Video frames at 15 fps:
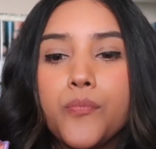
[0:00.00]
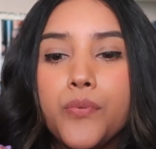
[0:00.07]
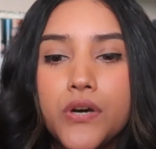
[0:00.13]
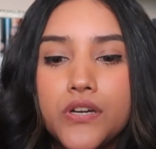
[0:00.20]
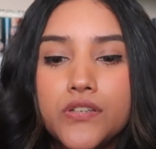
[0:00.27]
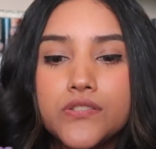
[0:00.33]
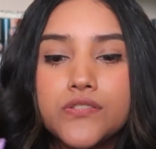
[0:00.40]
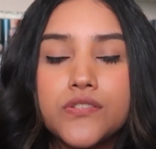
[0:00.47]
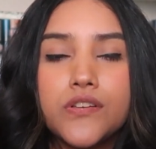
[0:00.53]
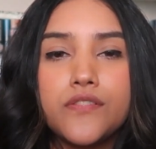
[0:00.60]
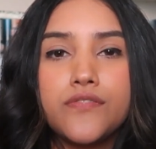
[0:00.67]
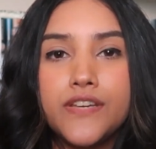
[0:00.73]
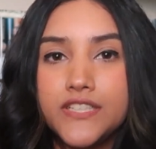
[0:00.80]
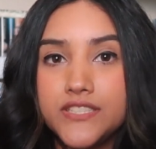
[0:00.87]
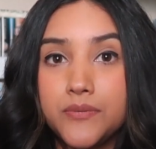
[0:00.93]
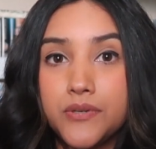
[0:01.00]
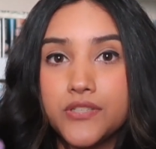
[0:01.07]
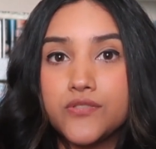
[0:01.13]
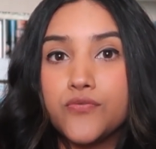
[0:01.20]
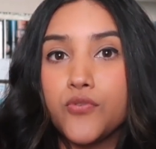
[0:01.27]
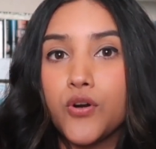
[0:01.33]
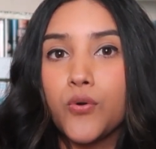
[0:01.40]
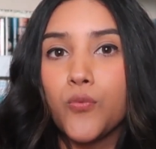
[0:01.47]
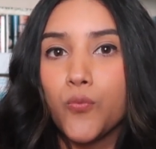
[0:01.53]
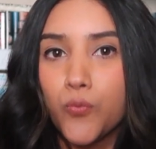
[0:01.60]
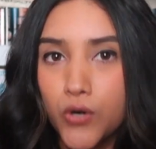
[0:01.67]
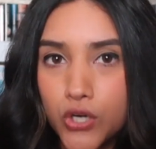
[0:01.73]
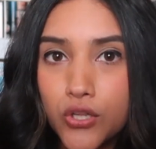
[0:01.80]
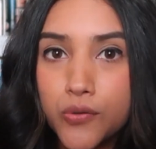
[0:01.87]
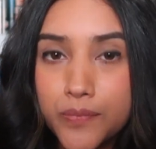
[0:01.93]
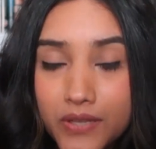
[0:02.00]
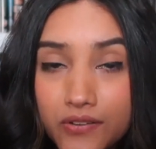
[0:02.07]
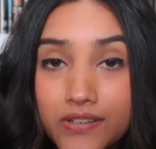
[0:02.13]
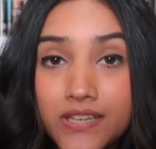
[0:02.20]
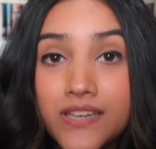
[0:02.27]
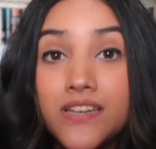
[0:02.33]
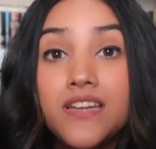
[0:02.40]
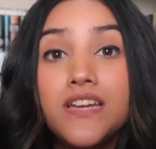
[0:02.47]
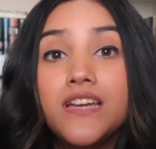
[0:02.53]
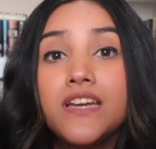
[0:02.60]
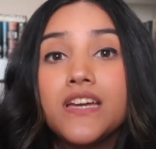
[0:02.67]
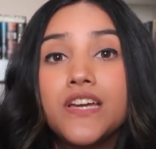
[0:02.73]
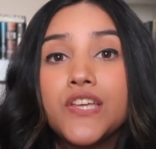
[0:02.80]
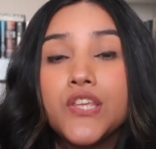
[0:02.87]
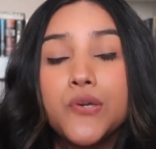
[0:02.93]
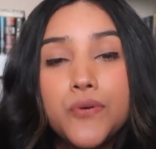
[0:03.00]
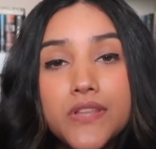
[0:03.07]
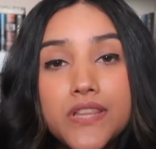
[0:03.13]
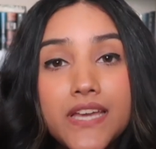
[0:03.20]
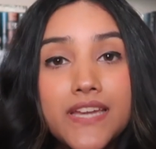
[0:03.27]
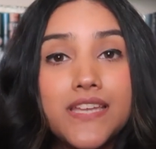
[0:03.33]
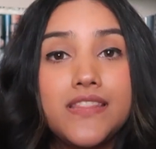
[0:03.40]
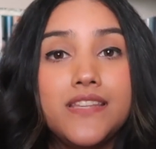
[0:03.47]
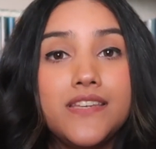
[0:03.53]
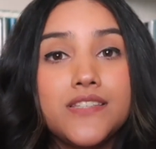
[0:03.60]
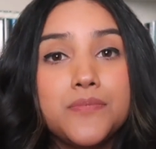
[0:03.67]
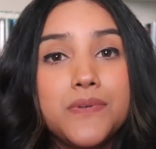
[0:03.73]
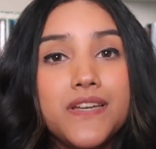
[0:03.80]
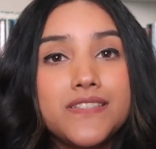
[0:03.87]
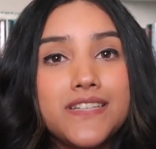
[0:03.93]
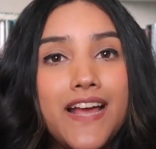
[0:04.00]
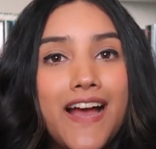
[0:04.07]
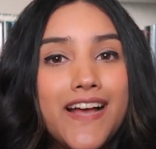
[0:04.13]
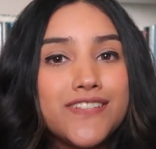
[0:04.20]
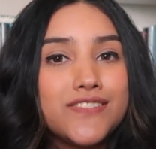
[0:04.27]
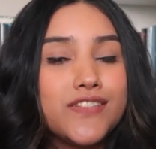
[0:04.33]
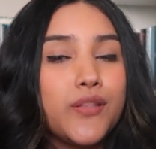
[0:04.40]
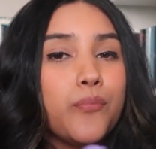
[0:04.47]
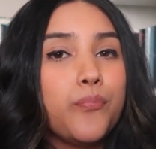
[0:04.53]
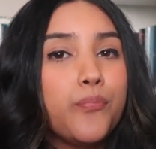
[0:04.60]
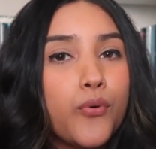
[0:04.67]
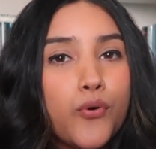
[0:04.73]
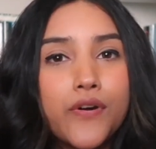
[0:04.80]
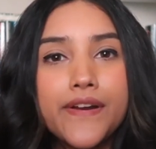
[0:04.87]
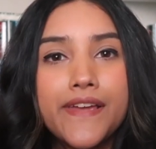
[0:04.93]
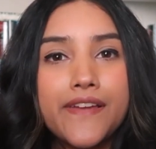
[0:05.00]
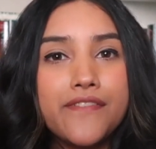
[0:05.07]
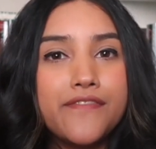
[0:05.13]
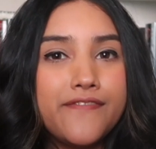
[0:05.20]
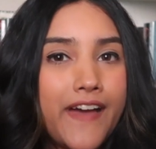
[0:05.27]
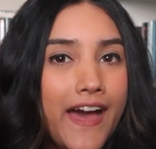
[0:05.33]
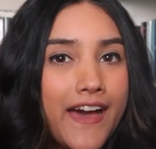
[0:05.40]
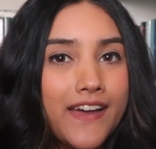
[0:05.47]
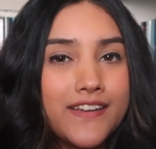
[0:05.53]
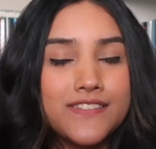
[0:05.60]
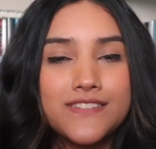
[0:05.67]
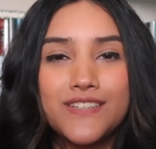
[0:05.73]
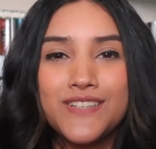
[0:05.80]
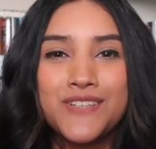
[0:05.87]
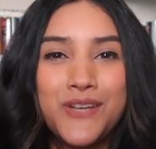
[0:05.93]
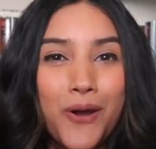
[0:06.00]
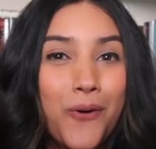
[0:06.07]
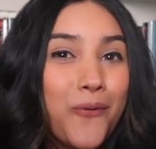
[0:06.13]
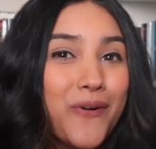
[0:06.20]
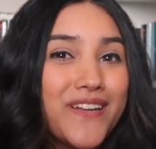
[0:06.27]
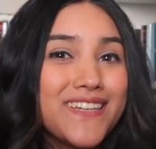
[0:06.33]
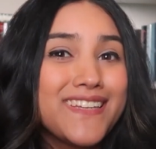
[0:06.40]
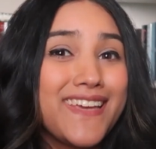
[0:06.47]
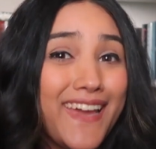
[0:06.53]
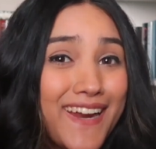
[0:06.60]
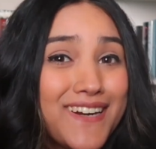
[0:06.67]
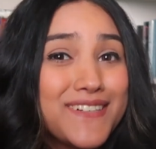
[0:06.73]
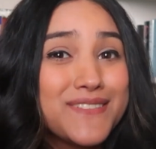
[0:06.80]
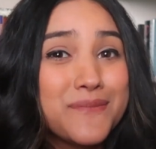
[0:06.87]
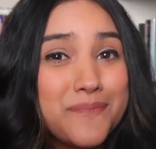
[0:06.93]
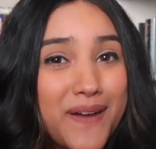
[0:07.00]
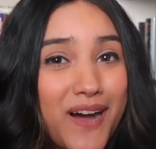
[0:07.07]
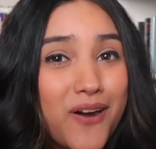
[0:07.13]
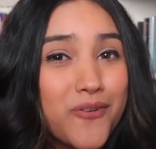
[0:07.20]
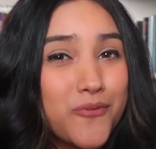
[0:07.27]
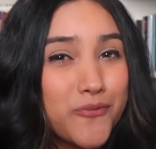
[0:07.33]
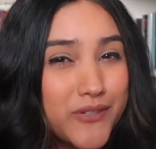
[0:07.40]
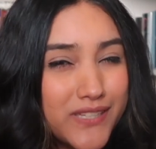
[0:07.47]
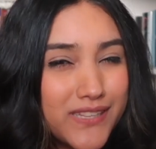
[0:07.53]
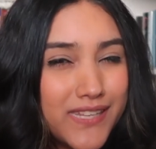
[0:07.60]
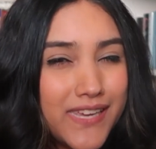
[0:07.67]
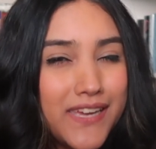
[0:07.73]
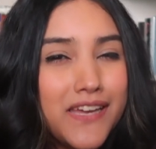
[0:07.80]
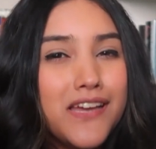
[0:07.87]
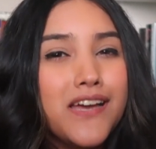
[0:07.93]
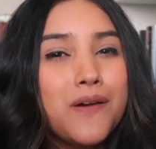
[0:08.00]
books, fantasy books for world building, you will like these because it has the boring facts that no one cares about really.